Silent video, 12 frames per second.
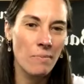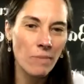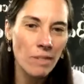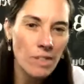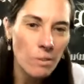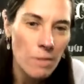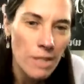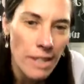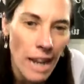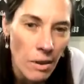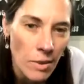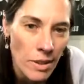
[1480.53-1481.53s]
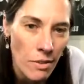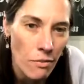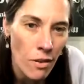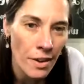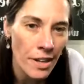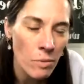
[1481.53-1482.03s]
Someone said, how did the
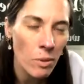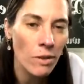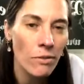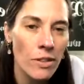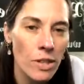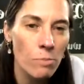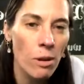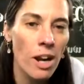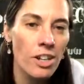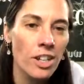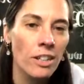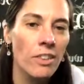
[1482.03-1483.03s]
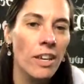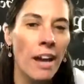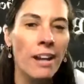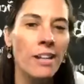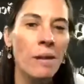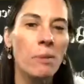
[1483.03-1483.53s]
funding work for this project? The
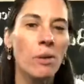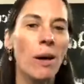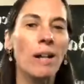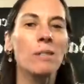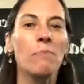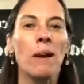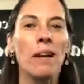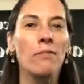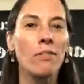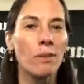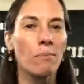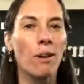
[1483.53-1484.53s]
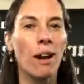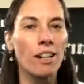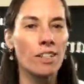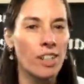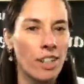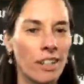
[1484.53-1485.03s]
AWS paid for the
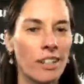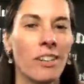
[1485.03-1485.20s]
project.